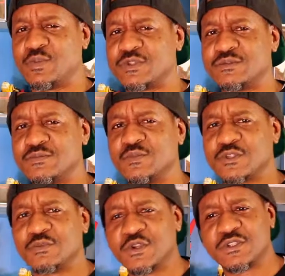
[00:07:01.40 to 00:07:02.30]
it with
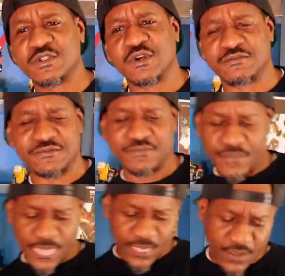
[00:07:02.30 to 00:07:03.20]
some good stuff
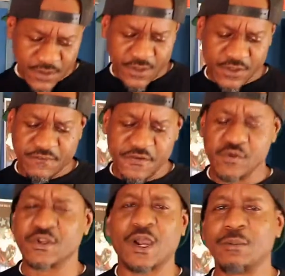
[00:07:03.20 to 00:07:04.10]
in the
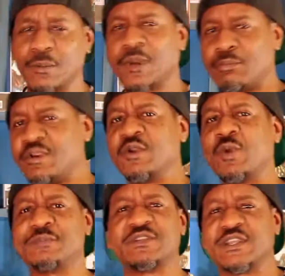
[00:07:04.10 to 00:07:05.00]
future. I'm bringing
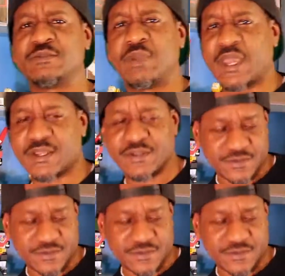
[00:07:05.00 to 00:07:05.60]
websites back.